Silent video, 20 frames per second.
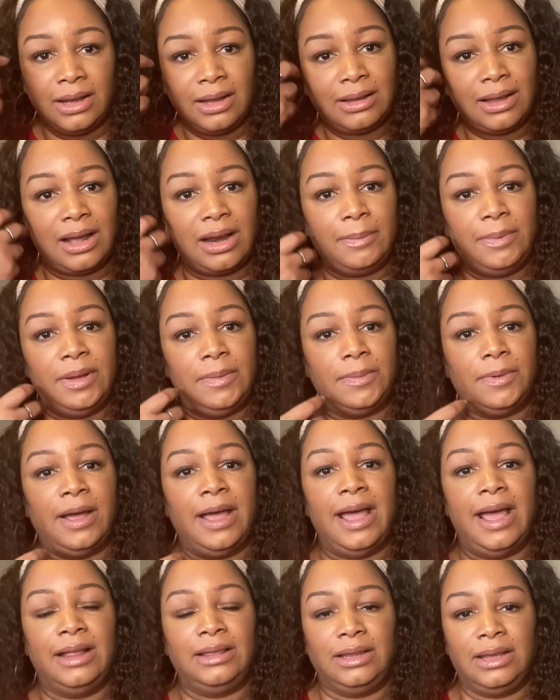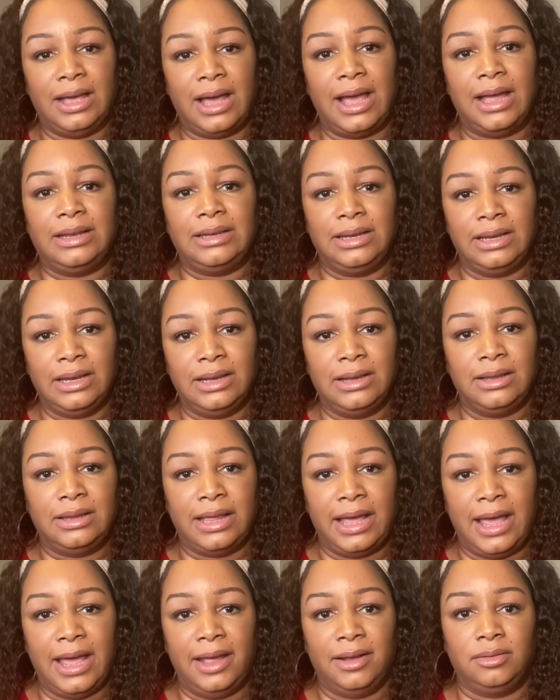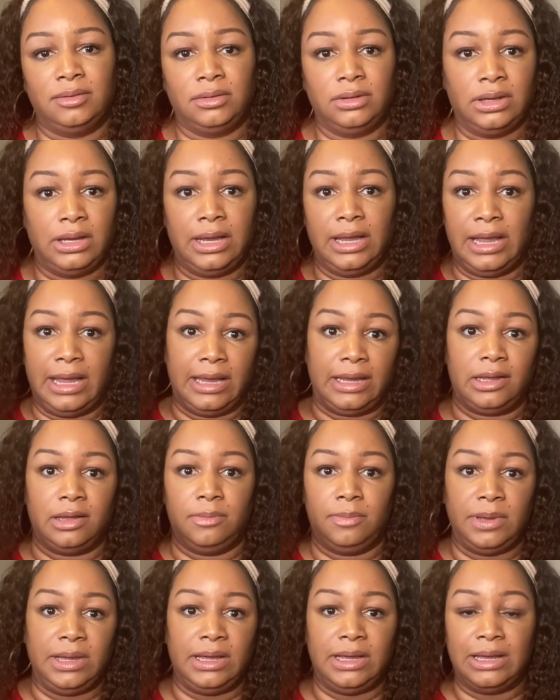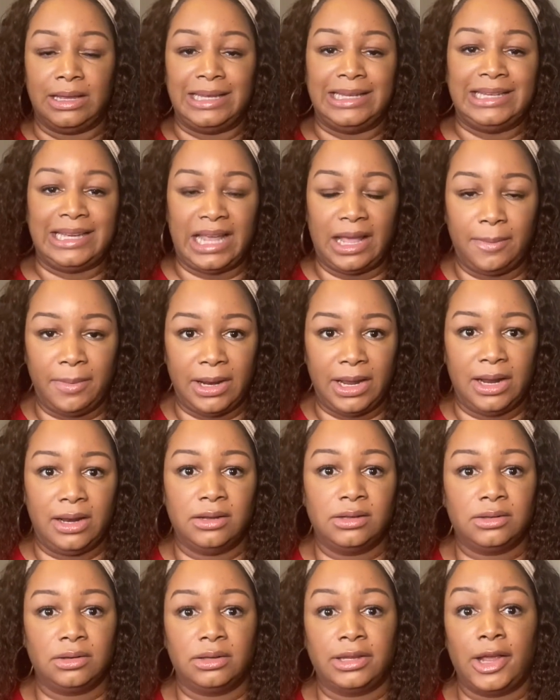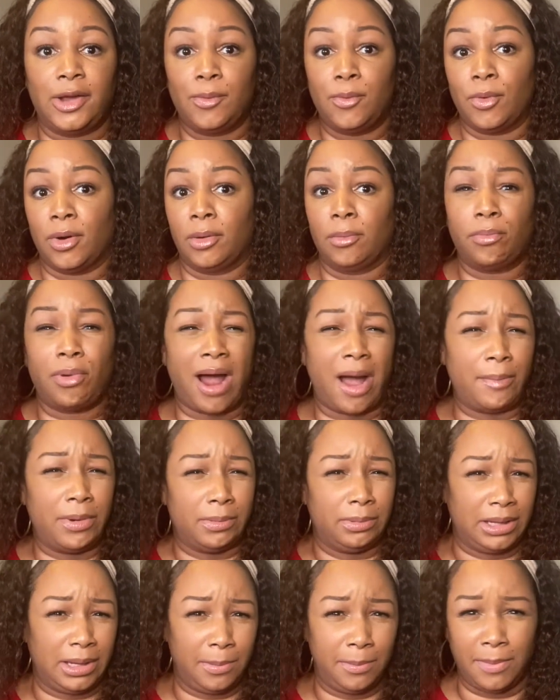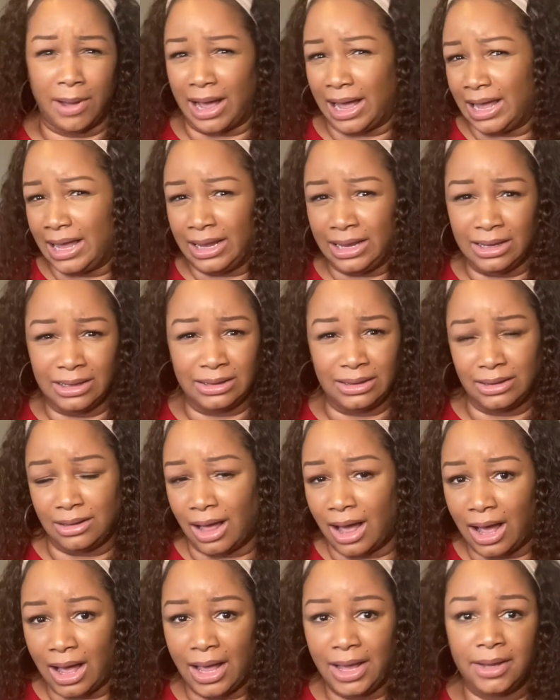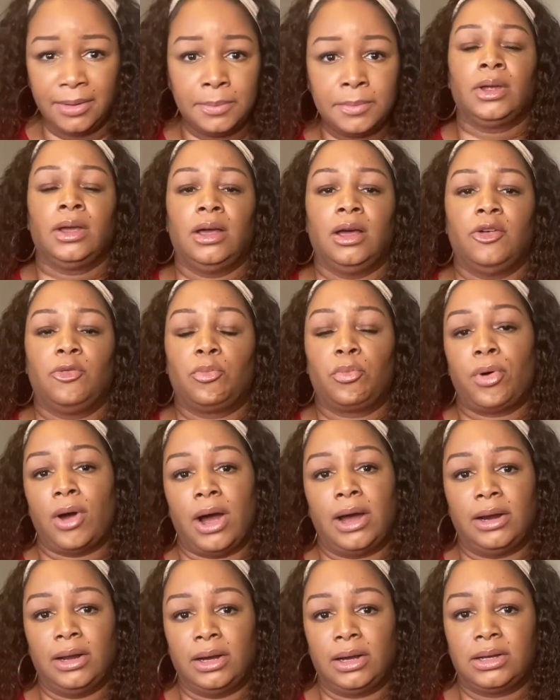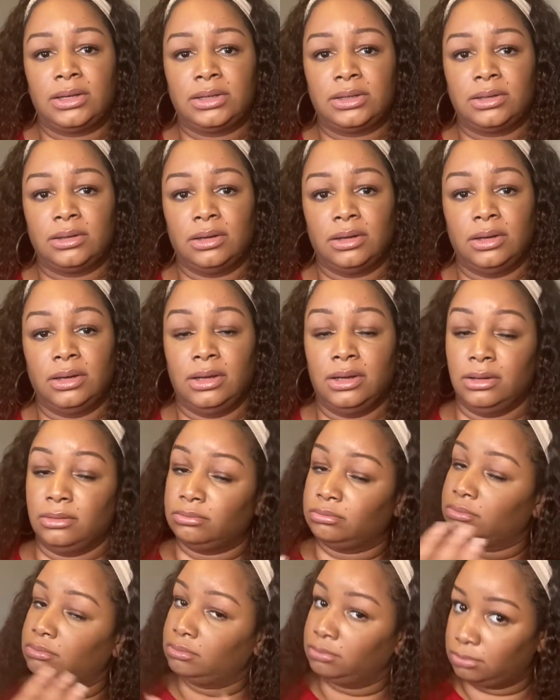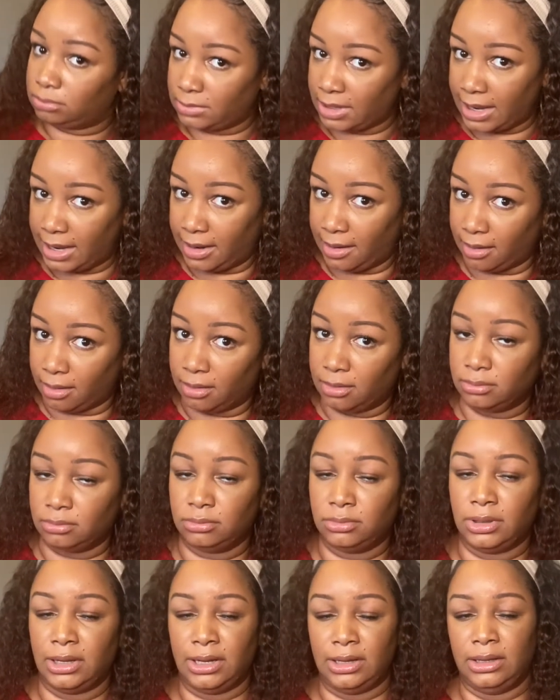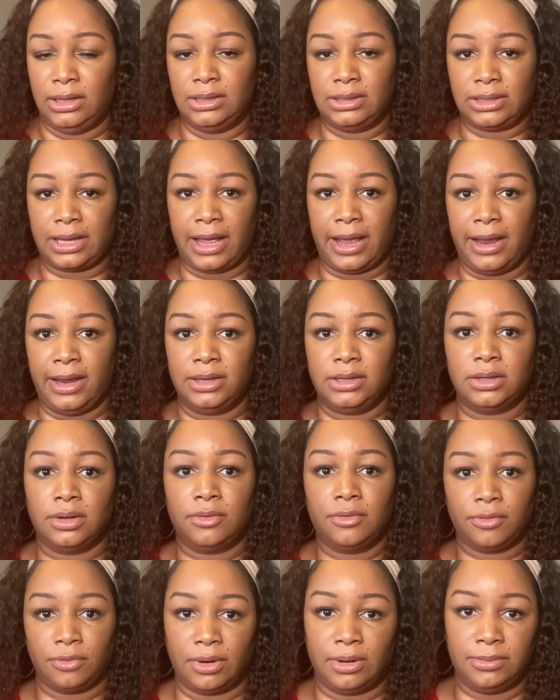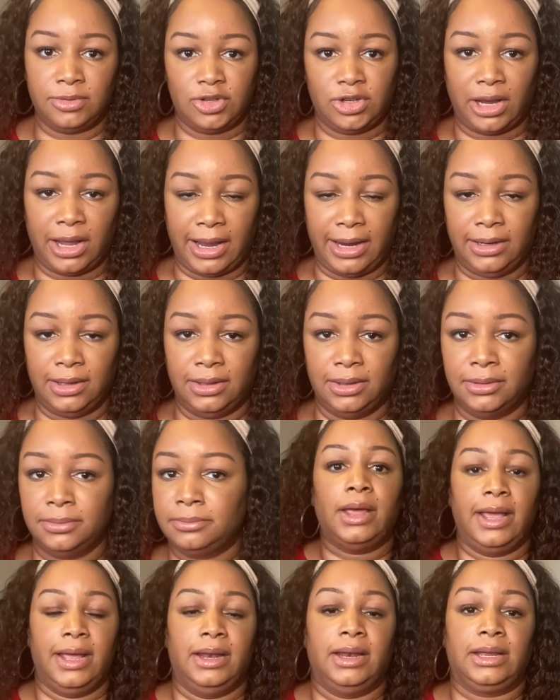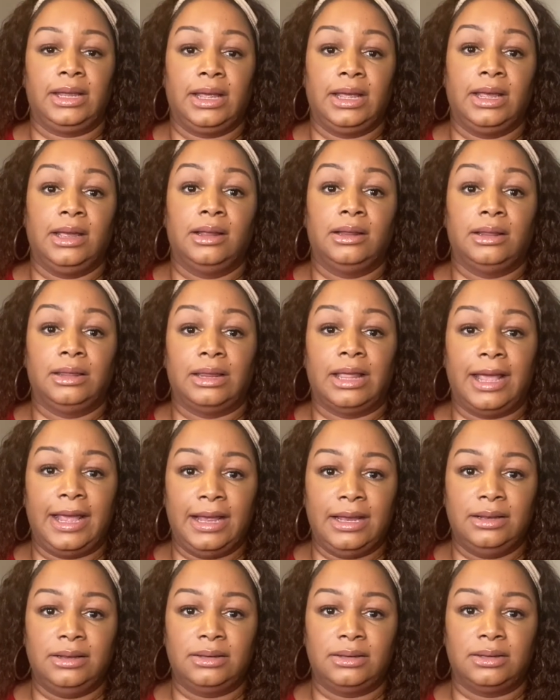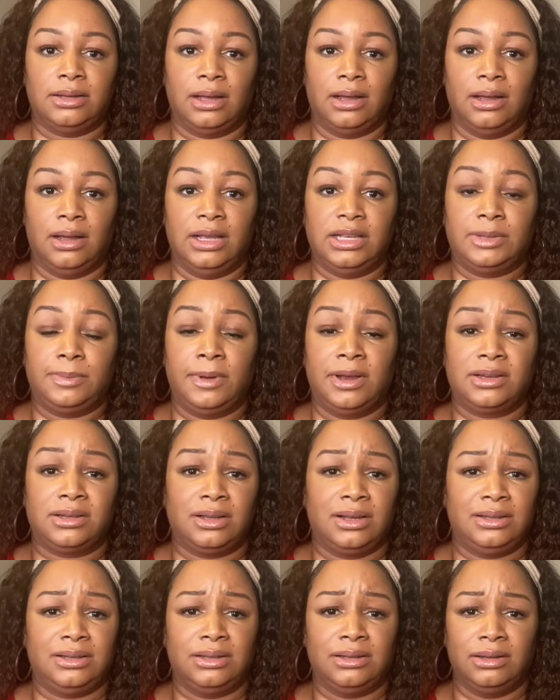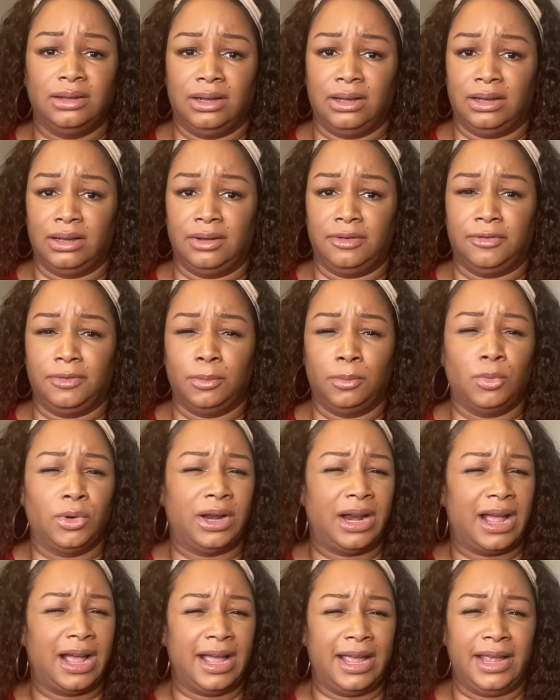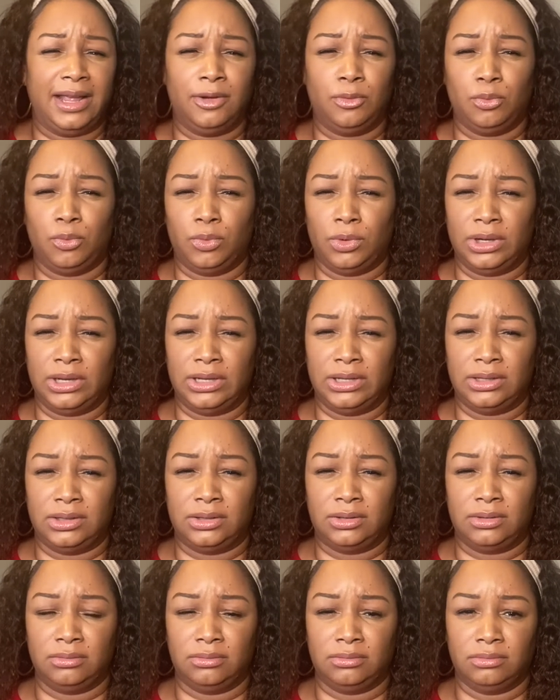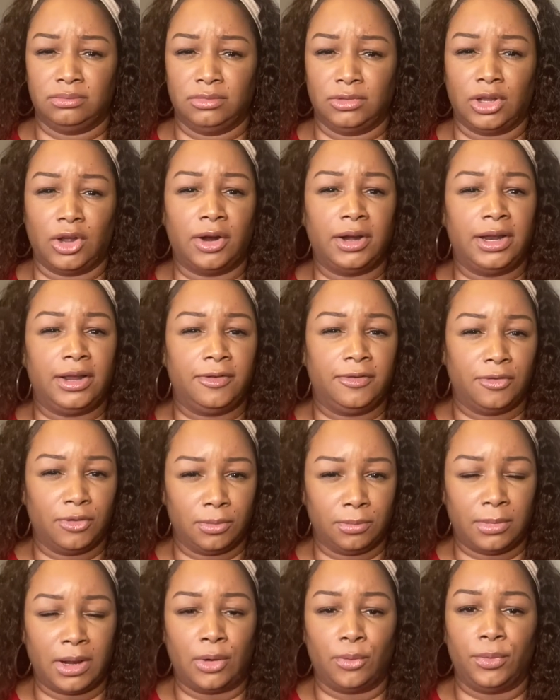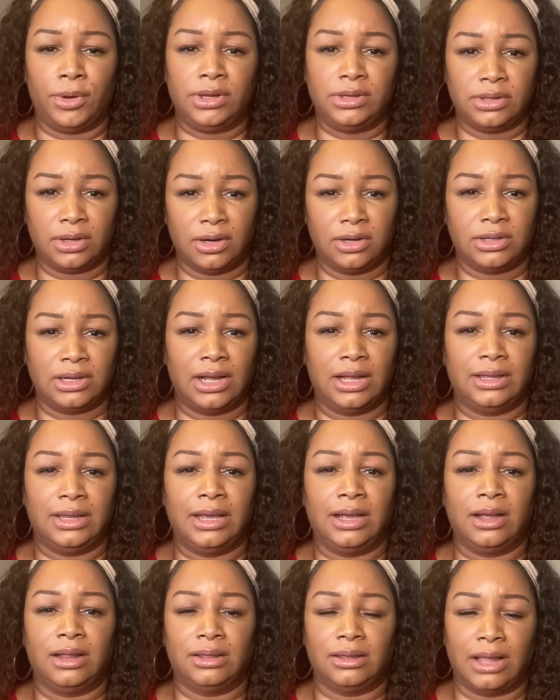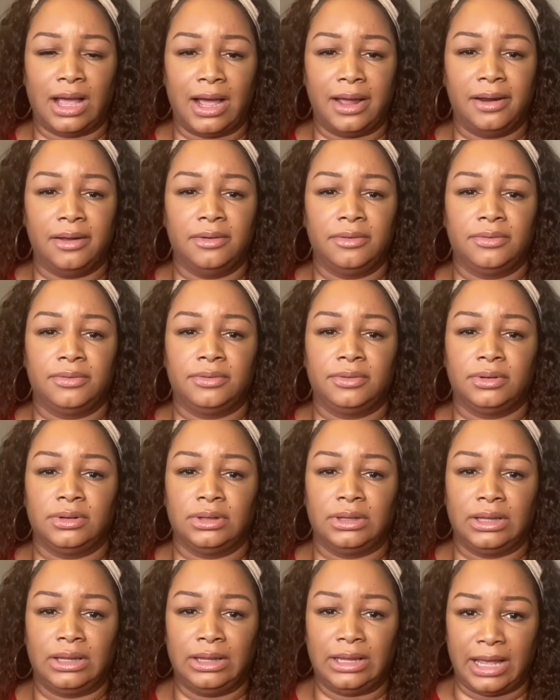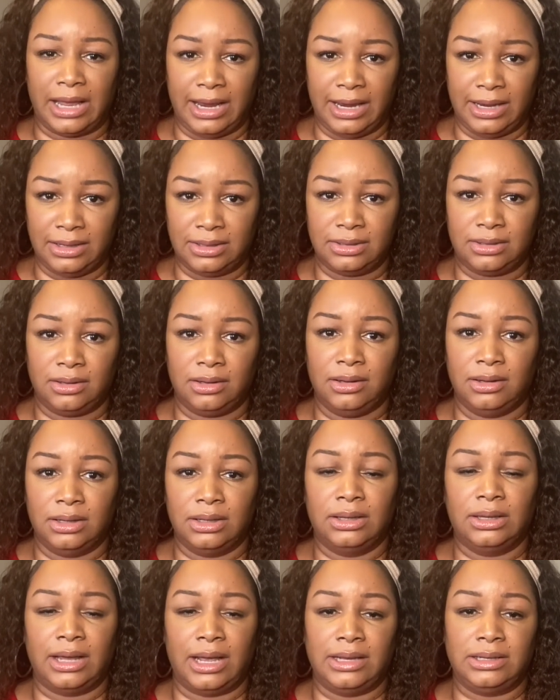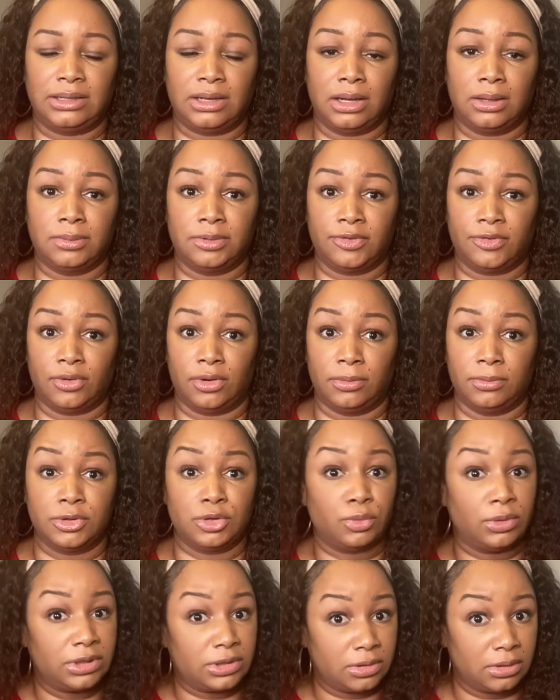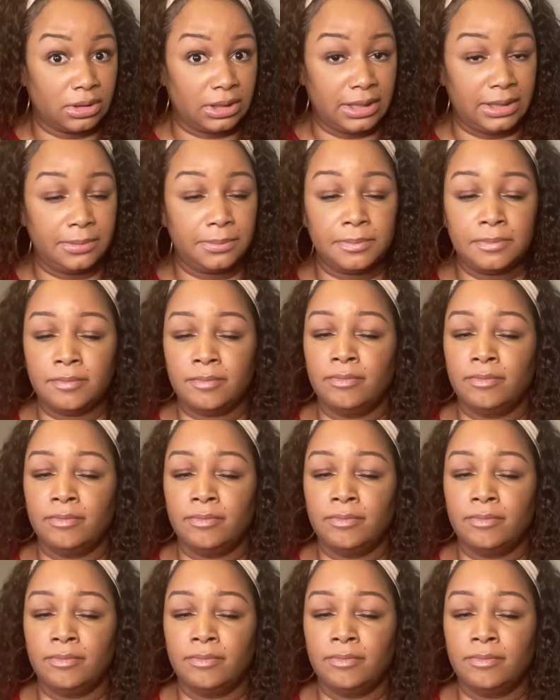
lot of people had the idea that it could be contaminated, so they weren't probably buying a lot of products, hair in this case, from China. And again, lace, uh, especially uh, from what I was learning from my research, I think a lot of lace, good lace, comes from Switzerland.